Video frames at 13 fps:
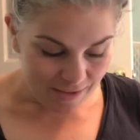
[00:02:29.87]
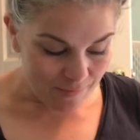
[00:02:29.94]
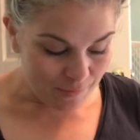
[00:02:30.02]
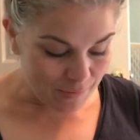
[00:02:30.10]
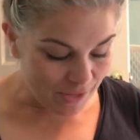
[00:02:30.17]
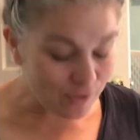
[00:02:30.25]

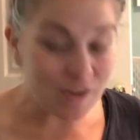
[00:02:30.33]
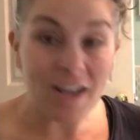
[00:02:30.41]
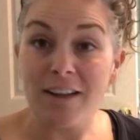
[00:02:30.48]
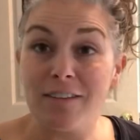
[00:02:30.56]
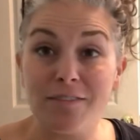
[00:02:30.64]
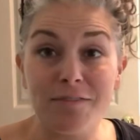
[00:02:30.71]
they're
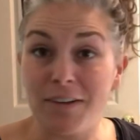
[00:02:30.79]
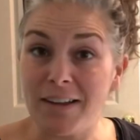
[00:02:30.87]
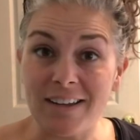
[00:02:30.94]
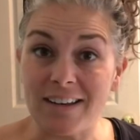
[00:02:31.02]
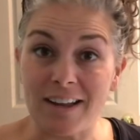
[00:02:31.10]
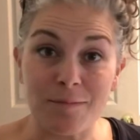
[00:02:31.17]
not
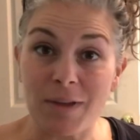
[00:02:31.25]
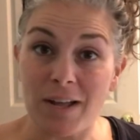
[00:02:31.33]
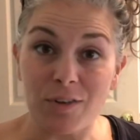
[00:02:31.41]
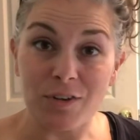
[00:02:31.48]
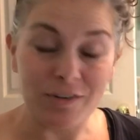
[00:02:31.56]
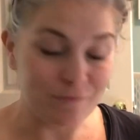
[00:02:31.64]
fun. I'm
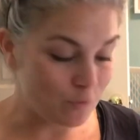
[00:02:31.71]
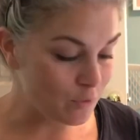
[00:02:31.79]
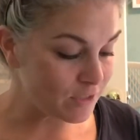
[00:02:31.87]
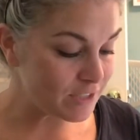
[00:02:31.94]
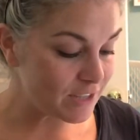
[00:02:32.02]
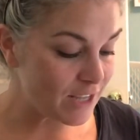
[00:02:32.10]
not looking
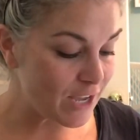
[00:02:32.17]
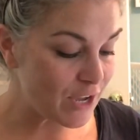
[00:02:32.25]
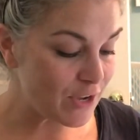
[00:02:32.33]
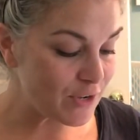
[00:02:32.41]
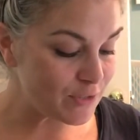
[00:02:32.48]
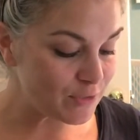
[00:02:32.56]
forward to
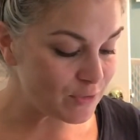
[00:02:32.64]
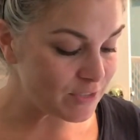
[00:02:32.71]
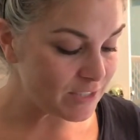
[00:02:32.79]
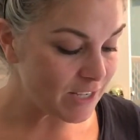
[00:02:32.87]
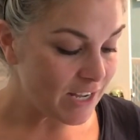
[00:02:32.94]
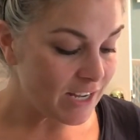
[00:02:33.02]

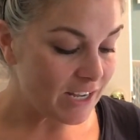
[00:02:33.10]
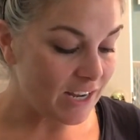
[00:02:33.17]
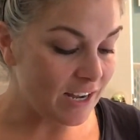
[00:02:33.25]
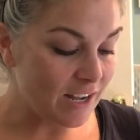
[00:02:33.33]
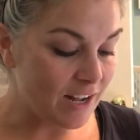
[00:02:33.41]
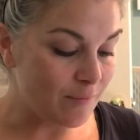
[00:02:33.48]
those
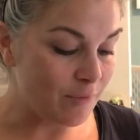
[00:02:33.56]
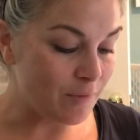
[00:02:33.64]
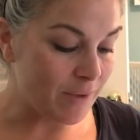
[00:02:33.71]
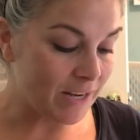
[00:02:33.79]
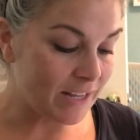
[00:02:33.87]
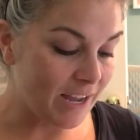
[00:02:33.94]
the
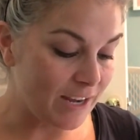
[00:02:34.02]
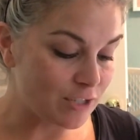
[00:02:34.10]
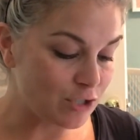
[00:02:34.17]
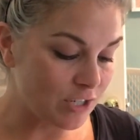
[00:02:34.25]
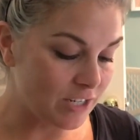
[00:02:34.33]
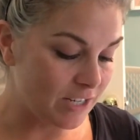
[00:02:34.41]

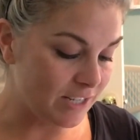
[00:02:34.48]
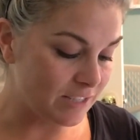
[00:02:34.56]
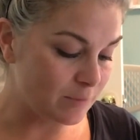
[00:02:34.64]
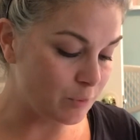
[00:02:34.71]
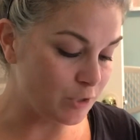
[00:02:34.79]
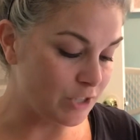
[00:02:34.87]
medication
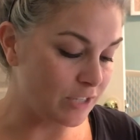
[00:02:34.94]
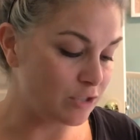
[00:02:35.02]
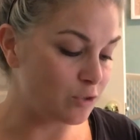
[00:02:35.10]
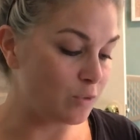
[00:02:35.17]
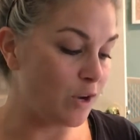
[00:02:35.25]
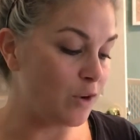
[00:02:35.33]
is
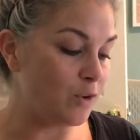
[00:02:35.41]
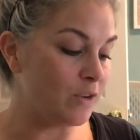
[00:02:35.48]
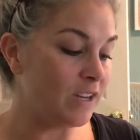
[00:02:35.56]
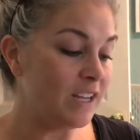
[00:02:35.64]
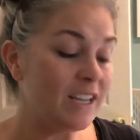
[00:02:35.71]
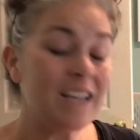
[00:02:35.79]

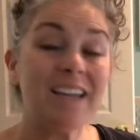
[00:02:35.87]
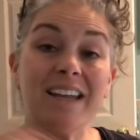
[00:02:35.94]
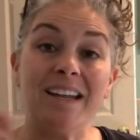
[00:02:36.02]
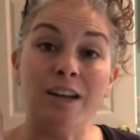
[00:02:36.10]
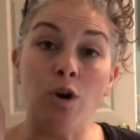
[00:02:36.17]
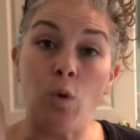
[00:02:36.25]
progesterone
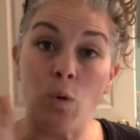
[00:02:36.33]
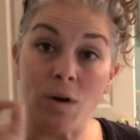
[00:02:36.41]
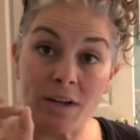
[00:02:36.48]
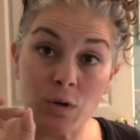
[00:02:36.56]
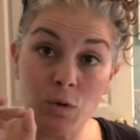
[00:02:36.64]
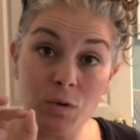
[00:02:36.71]
in
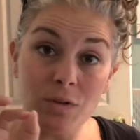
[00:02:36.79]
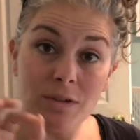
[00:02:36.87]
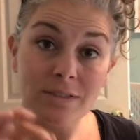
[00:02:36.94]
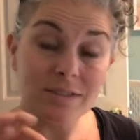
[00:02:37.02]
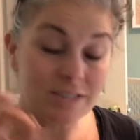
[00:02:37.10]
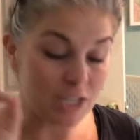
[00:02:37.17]
oil,
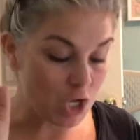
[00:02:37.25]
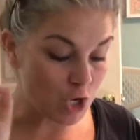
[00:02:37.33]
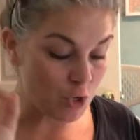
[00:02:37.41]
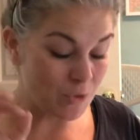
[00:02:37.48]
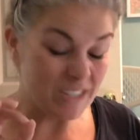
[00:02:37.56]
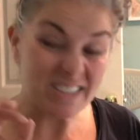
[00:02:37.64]

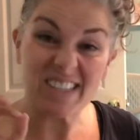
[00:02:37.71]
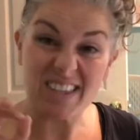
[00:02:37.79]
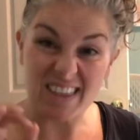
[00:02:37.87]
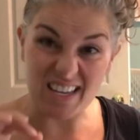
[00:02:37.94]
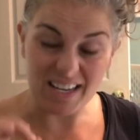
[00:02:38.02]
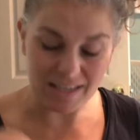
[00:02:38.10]
so it's
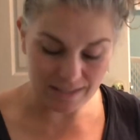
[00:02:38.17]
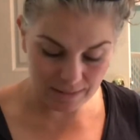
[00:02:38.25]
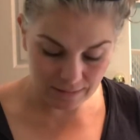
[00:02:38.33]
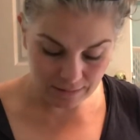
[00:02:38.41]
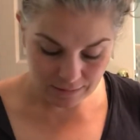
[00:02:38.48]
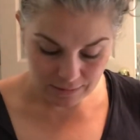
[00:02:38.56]
thick.
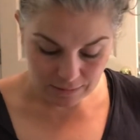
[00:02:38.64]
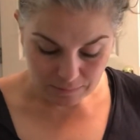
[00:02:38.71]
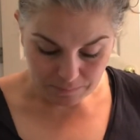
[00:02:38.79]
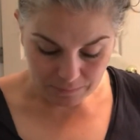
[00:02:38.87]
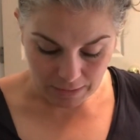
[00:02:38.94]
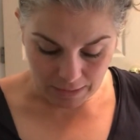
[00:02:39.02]

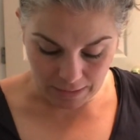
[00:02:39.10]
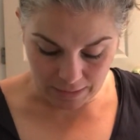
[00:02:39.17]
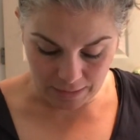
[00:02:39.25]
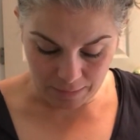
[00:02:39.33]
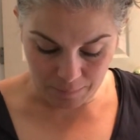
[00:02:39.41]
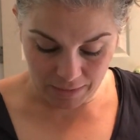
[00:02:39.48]

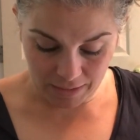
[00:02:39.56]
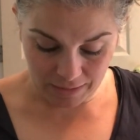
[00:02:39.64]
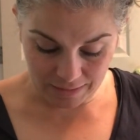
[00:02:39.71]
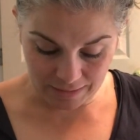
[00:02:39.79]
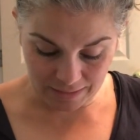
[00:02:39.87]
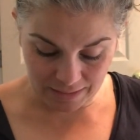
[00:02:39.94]
Um,
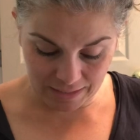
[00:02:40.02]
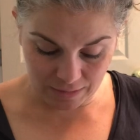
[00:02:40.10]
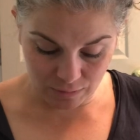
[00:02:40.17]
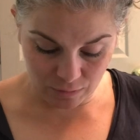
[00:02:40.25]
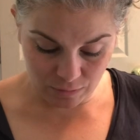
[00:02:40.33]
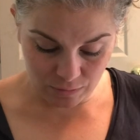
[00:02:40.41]
the
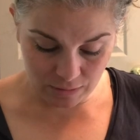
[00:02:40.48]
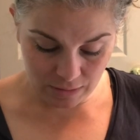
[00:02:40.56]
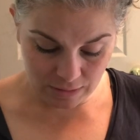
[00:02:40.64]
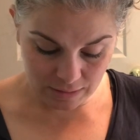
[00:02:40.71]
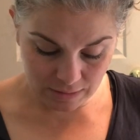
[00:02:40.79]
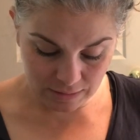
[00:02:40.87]
needle
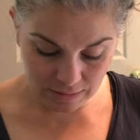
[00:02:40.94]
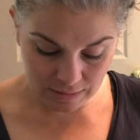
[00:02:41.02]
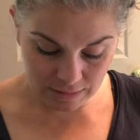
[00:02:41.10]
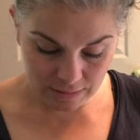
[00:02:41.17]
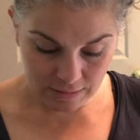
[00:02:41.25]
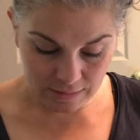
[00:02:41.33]

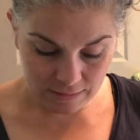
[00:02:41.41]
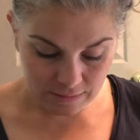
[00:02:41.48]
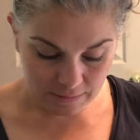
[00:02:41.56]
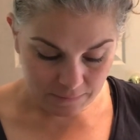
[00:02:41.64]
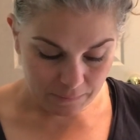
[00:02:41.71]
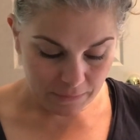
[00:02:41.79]

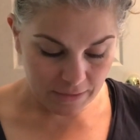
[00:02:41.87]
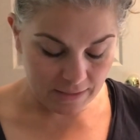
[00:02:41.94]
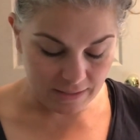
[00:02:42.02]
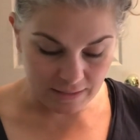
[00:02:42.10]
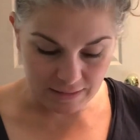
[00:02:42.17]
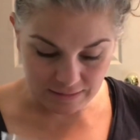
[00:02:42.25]

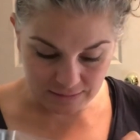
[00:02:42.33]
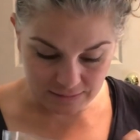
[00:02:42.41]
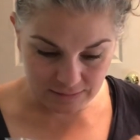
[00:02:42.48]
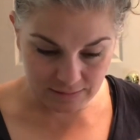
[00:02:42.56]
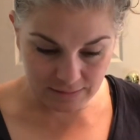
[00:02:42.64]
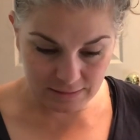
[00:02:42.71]

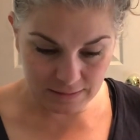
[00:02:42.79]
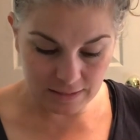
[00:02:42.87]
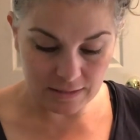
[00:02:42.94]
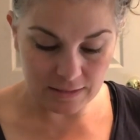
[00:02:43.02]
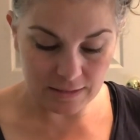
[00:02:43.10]
is